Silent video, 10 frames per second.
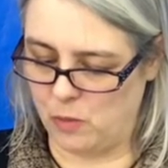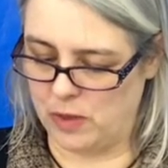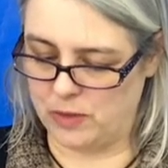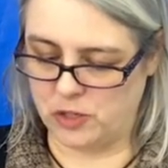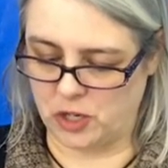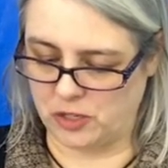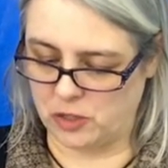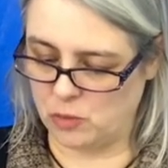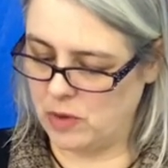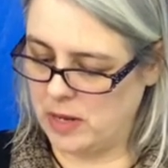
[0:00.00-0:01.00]
With
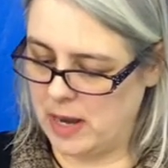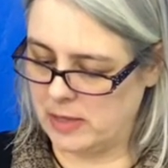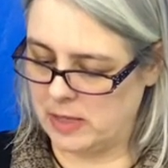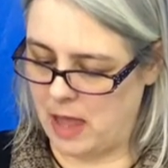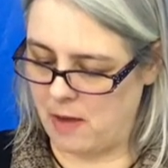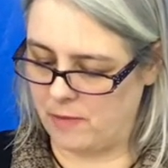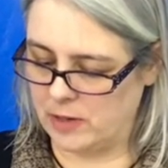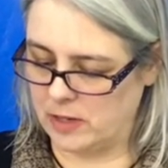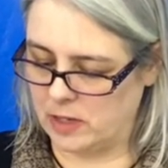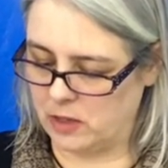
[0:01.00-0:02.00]
just 3 days left
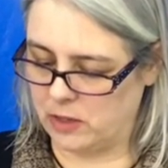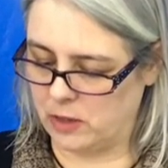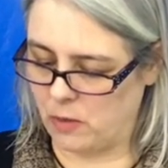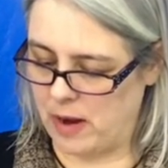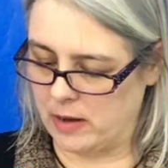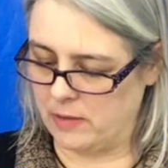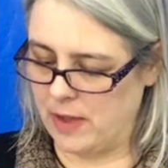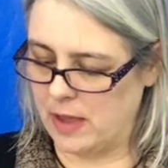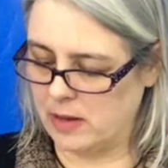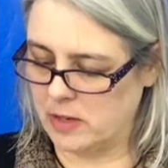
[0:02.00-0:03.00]
until the grand
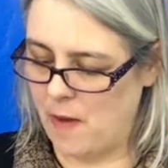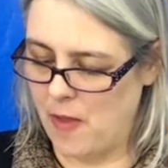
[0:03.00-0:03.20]
event,